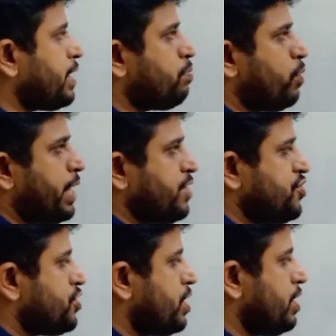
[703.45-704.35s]

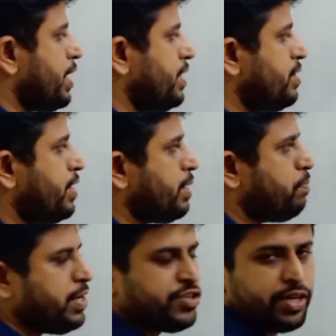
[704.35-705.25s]
potential in the
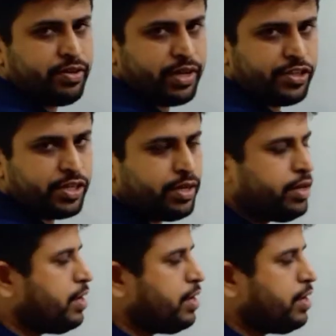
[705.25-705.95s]
depletion region,